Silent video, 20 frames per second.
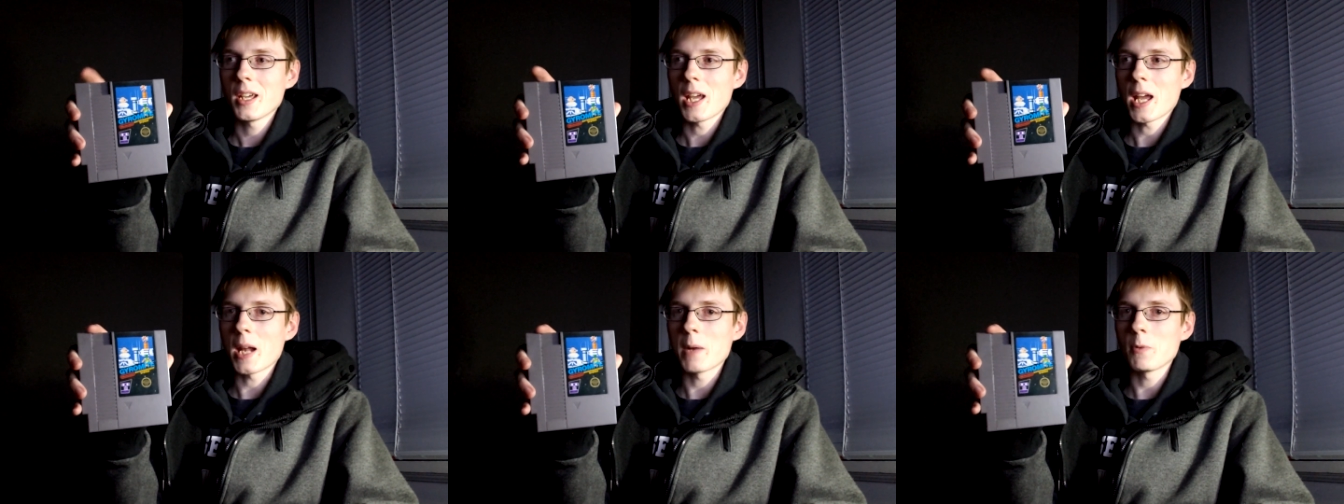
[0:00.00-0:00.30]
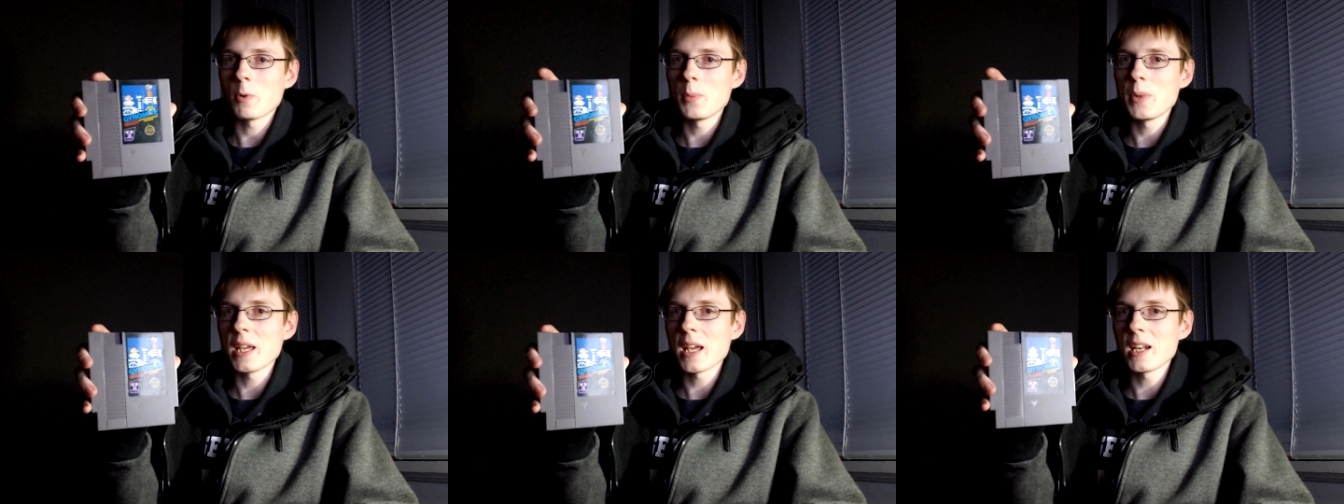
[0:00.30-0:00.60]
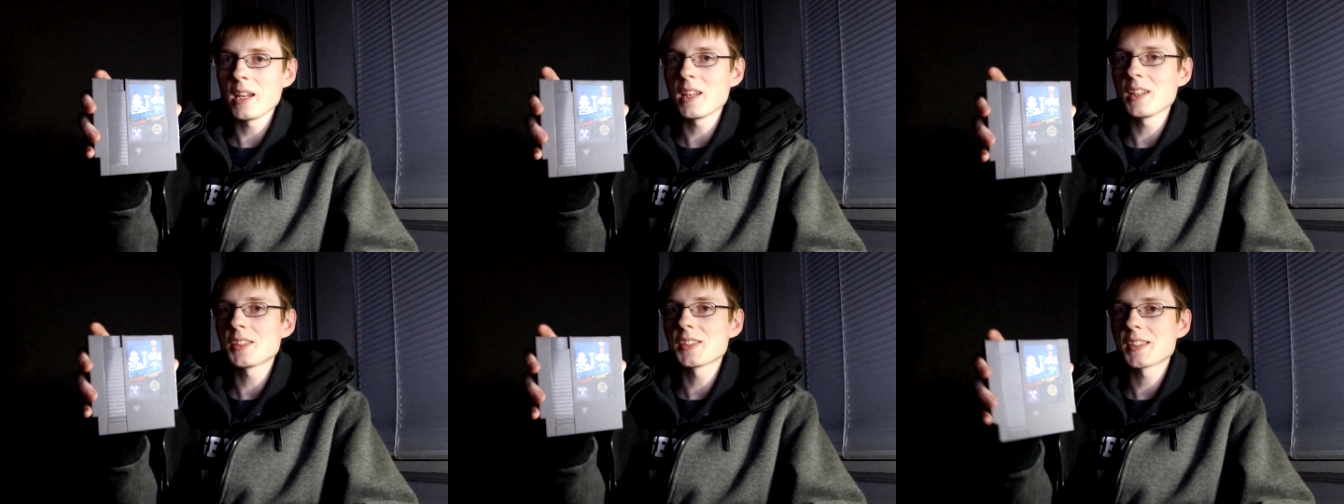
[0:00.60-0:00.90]
And we'll be
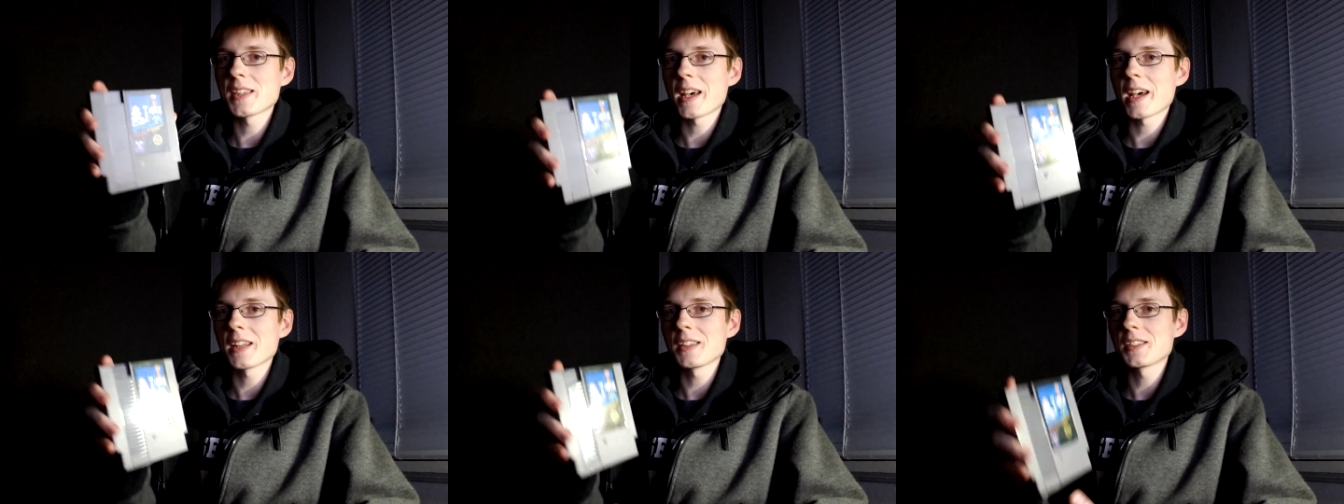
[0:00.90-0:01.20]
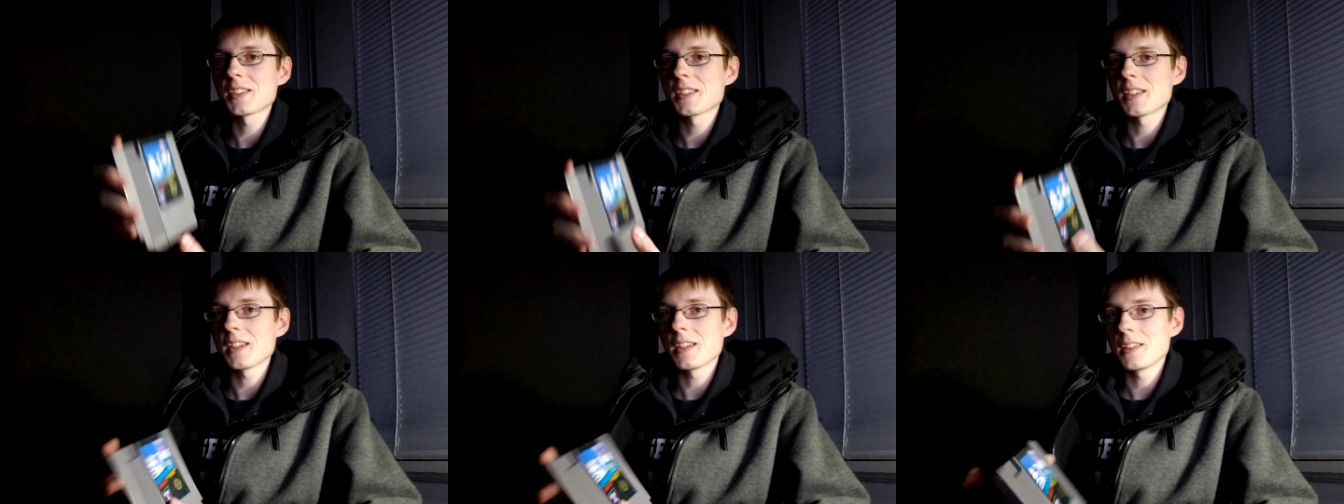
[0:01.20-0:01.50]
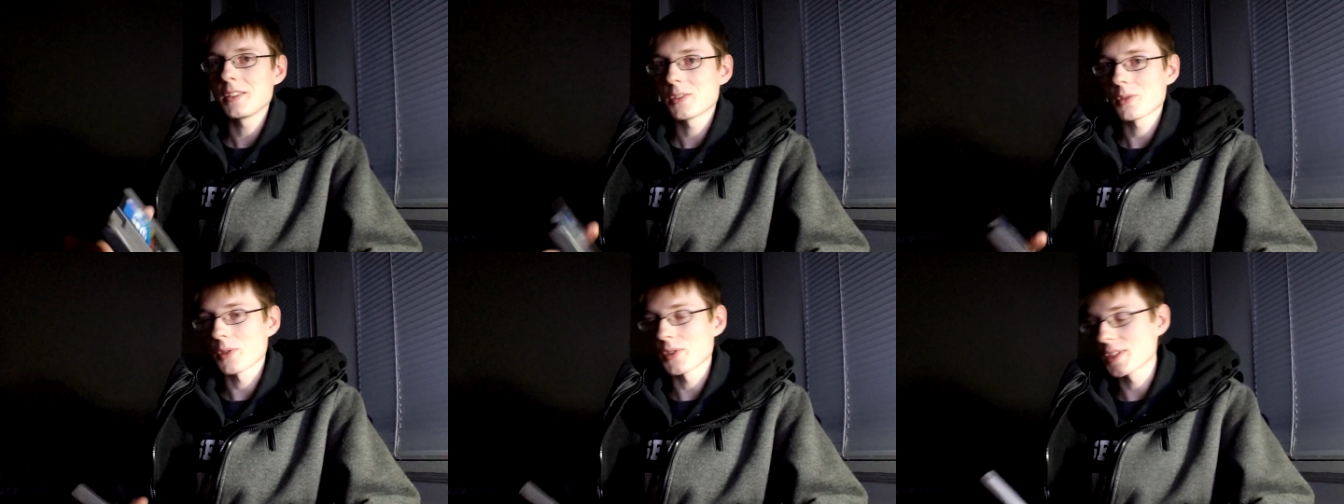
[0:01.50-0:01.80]
getting into that
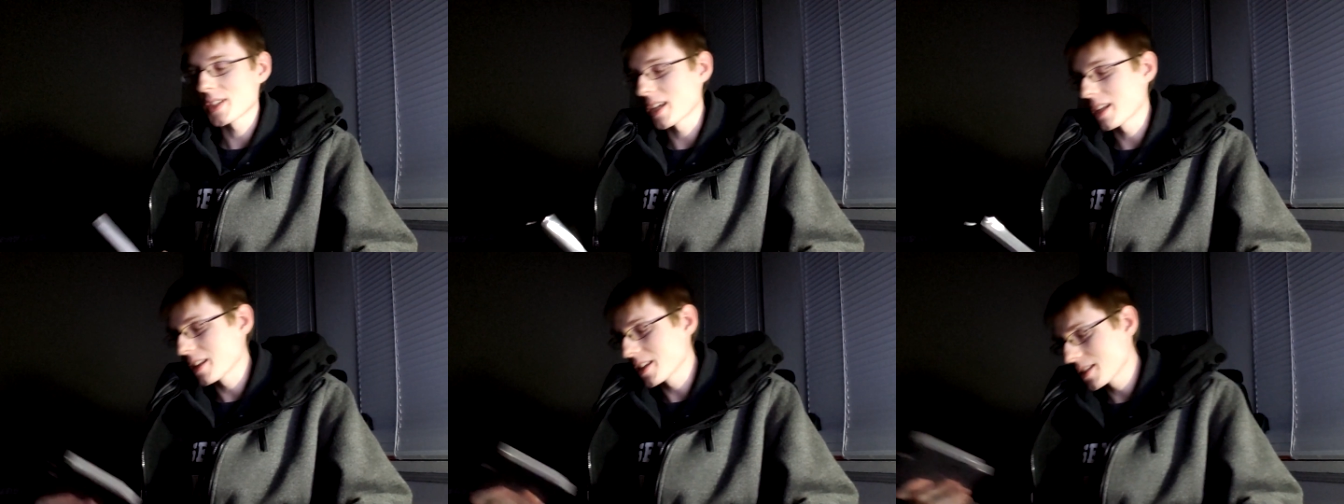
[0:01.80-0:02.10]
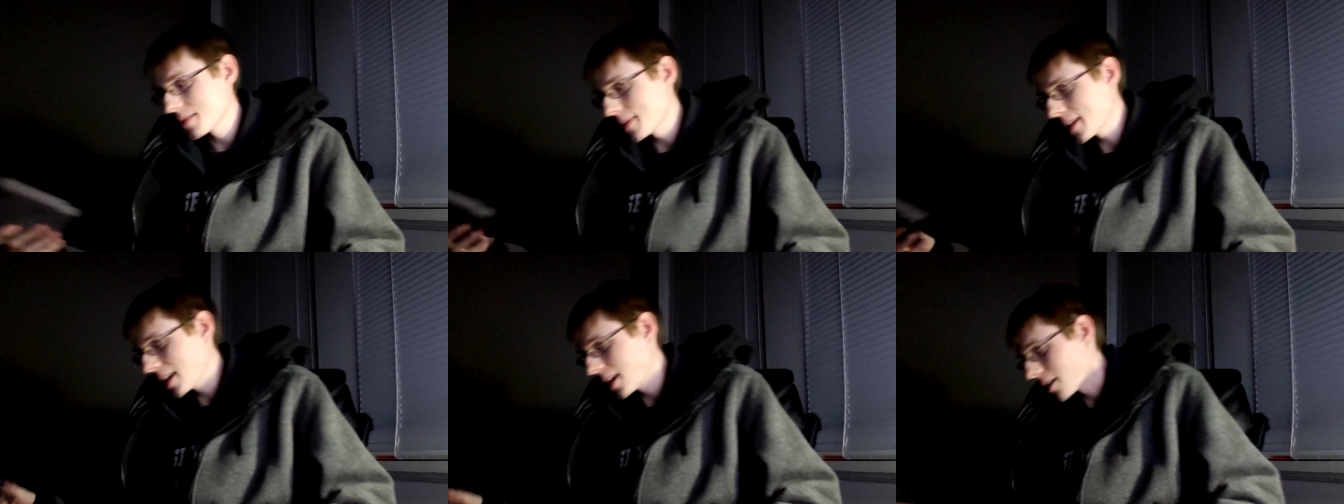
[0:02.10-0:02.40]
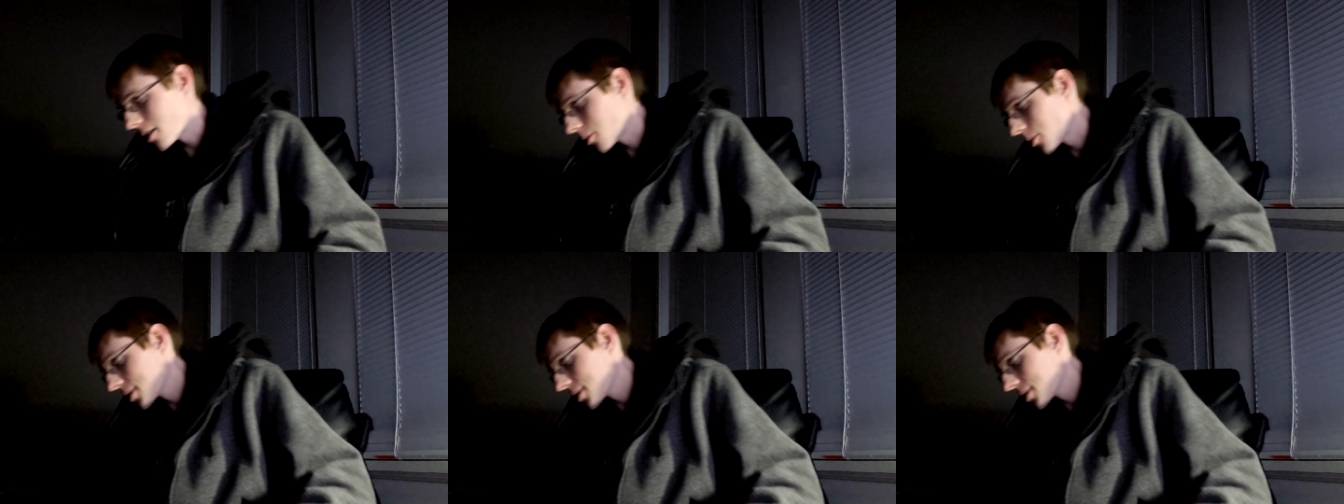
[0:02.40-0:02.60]
towards the end of this video,